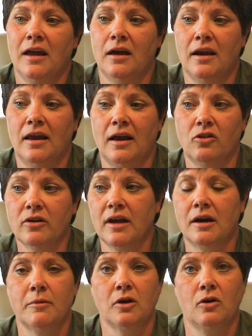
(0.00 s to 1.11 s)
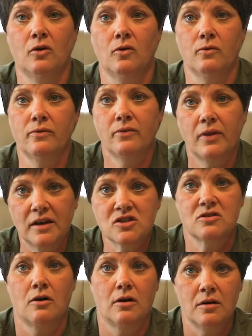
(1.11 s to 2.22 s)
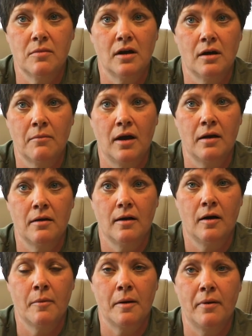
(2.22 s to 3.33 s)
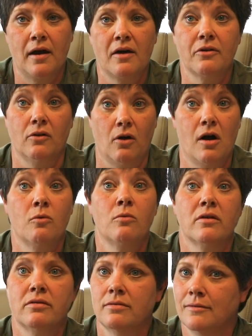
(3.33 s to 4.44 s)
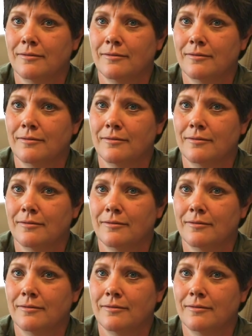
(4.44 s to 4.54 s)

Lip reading: And I look at them and go, they started me on my path, along with